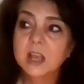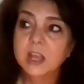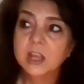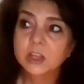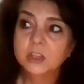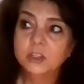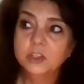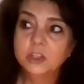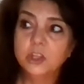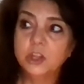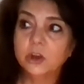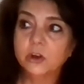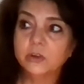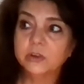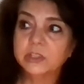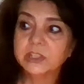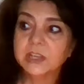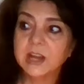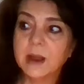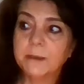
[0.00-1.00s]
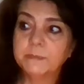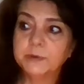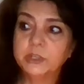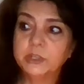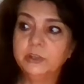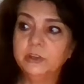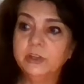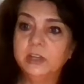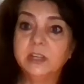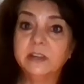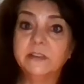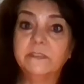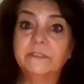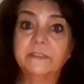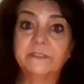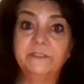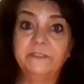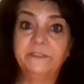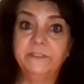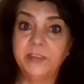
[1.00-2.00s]
there's an opportunity to
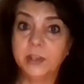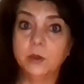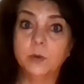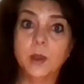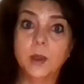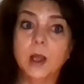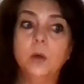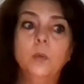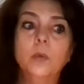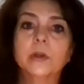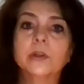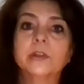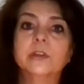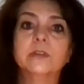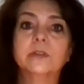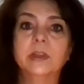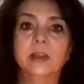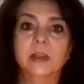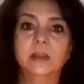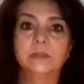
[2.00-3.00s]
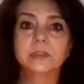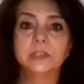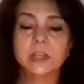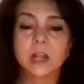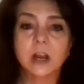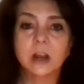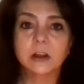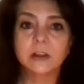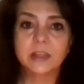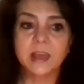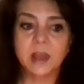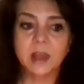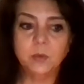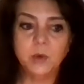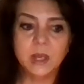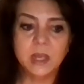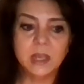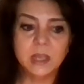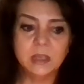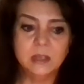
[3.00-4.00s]
figure out where your gifts are that
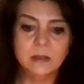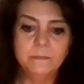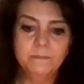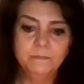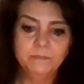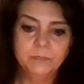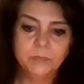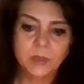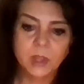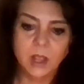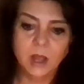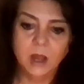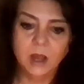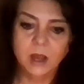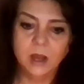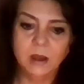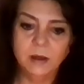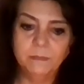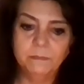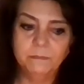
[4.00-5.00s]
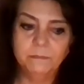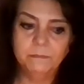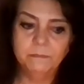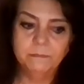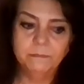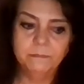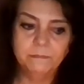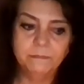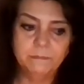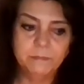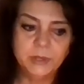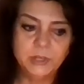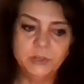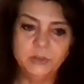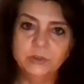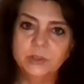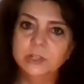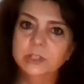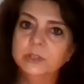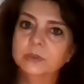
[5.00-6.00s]
way. But you
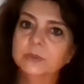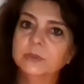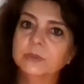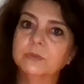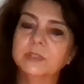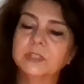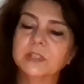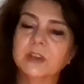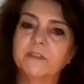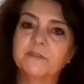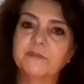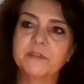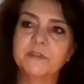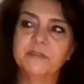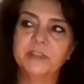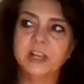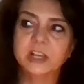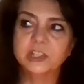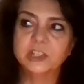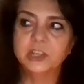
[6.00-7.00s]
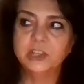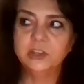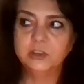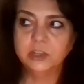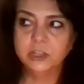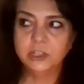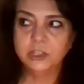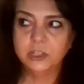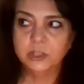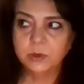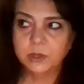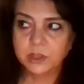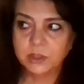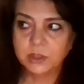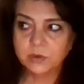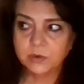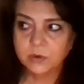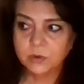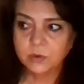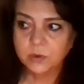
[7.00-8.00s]
can do it through self-reflection. You can do it
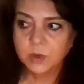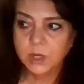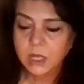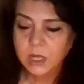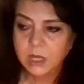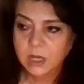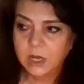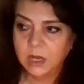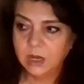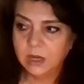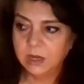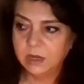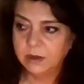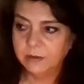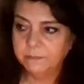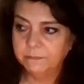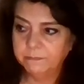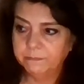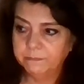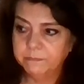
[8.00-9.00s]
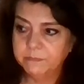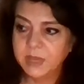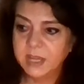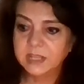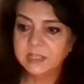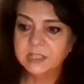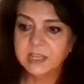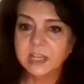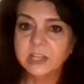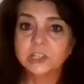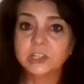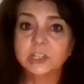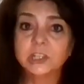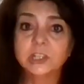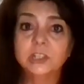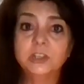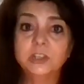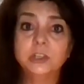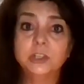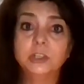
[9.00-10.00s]
through
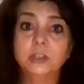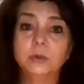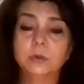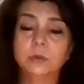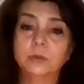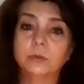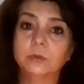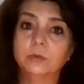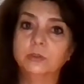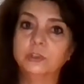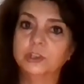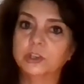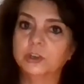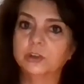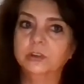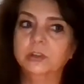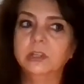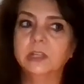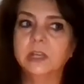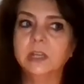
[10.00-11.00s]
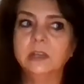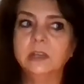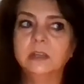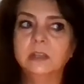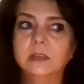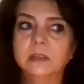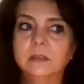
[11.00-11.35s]
meditation. You could do it through journaling.